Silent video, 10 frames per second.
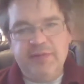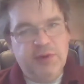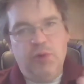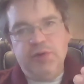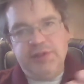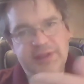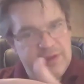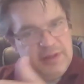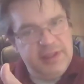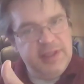Of course, it
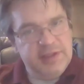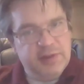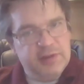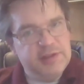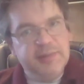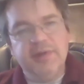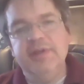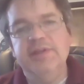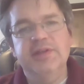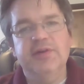leads
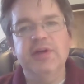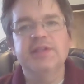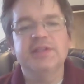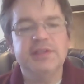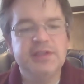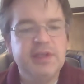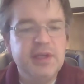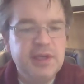ultimately to crisis.